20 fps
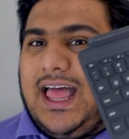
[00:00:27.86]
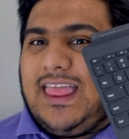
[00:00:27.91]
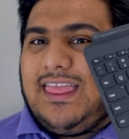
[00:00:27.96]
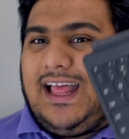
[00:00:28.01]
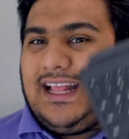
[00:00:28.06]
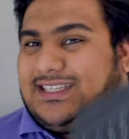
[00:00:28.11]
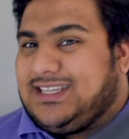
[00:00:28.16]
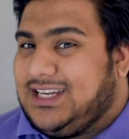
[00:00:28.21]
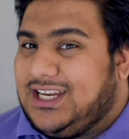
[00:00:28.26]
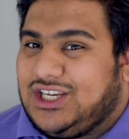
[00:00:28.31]

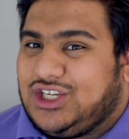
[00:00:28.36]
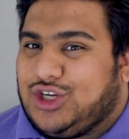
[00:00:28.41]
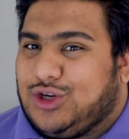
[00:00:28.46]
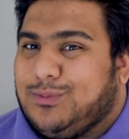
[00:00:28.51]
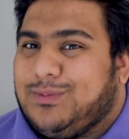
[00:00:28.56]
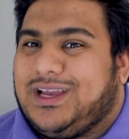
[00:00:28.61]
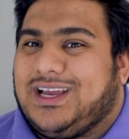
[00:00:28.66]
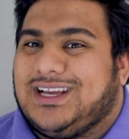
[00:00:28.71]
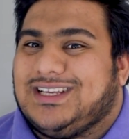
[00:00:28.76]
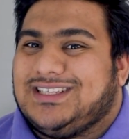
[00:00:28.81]
that's an issue
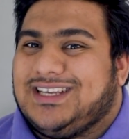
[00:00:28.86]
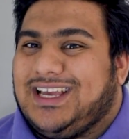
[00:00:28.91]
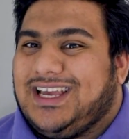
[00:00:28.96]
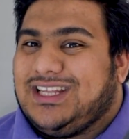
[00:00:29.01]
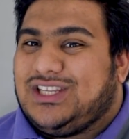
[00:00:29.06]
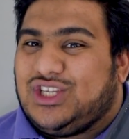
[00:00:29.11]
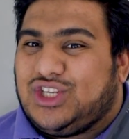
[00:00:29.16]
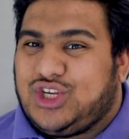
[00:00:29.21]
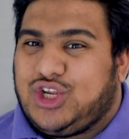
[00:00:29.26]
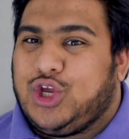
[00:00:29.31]
because
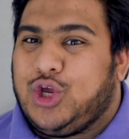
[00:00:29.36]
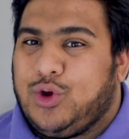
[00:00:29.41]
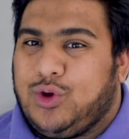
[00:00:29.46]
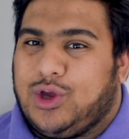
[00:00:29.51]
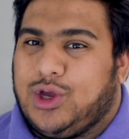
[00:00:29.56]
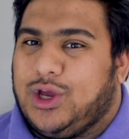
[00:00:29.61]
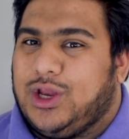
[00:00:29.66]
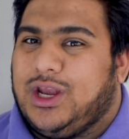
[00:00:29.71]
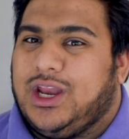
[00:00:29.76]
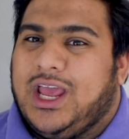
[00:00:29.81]
it's too
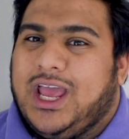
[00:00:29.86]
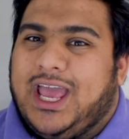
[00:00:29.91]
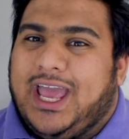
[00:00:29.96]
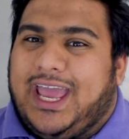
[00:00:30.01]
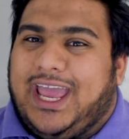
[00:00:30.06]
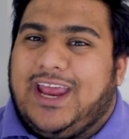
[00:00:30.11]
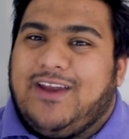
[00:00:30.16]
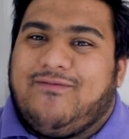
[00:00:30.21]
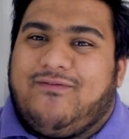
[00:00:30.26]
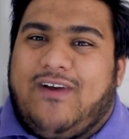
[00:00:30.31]
good.
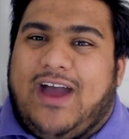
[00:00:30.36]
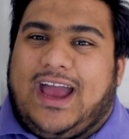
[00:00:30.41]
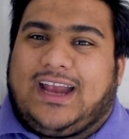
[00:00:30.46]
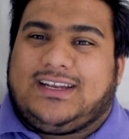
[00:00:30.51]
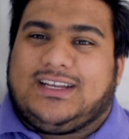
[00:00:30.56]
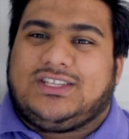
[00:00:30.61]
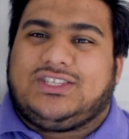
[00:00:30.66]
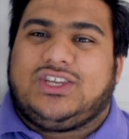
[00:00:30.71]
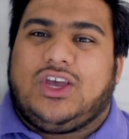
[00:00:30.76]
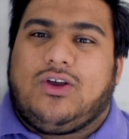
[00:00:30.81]
In
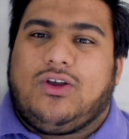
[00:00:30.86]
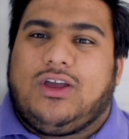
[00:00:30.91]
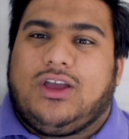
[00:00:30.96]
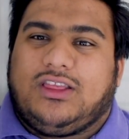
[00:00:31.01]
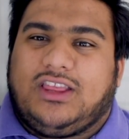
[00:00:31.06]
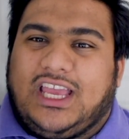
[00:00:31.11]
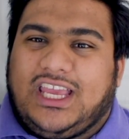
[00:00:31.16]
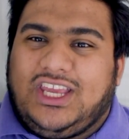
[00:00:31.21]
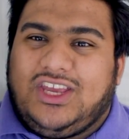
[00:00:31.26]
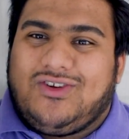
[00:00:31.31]
fact, it's so
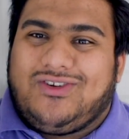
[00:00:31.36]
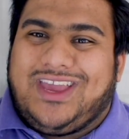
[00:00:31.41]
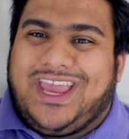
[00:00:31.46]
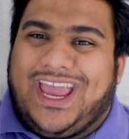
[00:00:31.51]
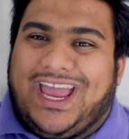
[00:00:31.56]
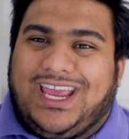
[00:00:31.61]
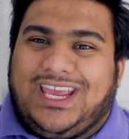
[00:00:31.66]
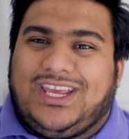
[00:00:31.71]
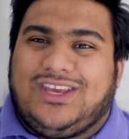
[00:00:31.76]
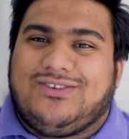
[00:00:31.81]
good that you
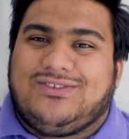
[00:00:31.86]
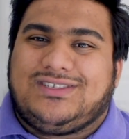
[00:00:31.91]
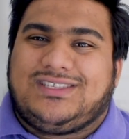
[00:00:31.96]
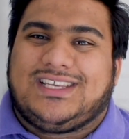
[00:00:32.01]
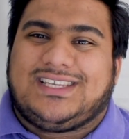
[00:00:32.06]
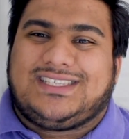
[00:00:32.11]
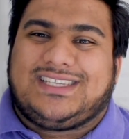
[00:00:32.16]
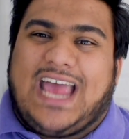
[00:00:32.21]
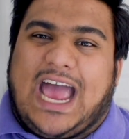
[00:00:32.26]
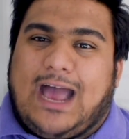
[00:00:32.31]
can't use
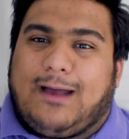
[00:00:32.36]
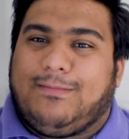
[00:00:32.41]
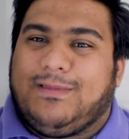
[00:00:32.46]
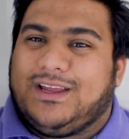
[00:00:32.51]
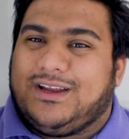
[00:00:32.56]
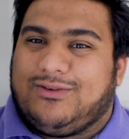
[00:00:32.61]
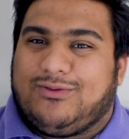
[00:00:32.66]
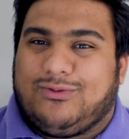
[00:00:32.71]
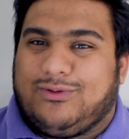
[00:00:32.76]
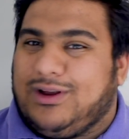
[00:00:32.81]
this
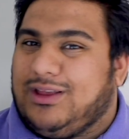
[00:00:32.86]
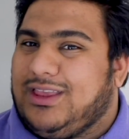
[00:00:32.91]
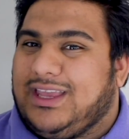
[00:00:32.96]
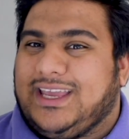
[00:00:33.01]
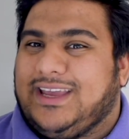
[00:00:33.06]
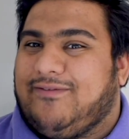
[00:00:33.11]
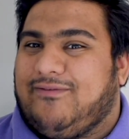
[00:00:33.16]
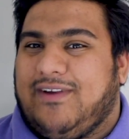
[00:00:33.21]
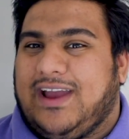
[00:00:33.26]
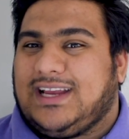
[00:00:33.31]
tablet
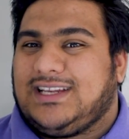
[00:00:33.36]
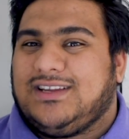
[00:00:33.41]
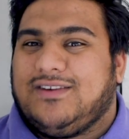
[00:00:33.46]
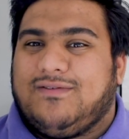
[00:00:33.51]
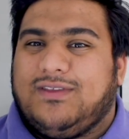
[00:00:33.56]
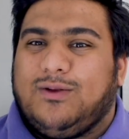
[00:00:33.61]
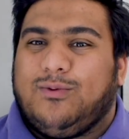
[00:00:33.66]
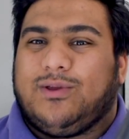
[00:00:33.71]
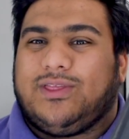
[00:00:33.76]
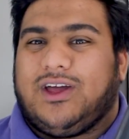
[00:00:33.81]
really
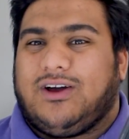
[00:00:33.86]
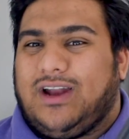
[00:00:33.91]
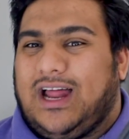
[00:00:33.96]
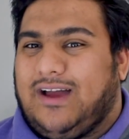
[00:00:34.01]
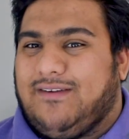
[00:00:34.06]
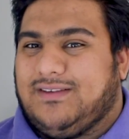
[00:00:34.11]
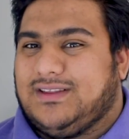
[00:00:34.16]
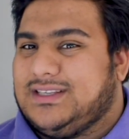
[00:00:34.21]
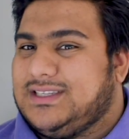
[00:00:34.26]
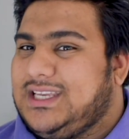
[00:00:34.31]
effectively without
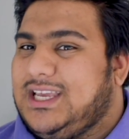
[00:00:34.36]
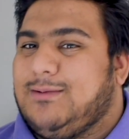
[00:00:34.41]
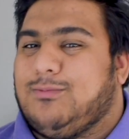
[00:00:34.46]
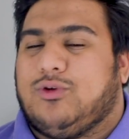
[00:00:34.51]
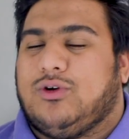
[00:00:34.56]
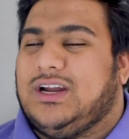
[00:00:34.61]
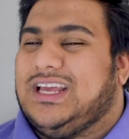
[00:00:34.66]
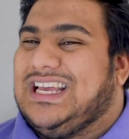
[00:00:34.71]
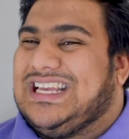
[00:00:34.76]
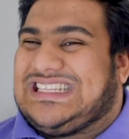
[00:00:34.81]
having this
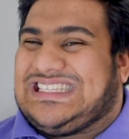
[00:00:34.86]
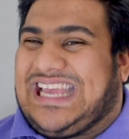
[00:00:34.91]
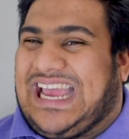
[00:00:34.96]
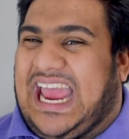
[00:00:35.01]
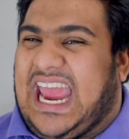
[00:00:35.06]
keyboard. It's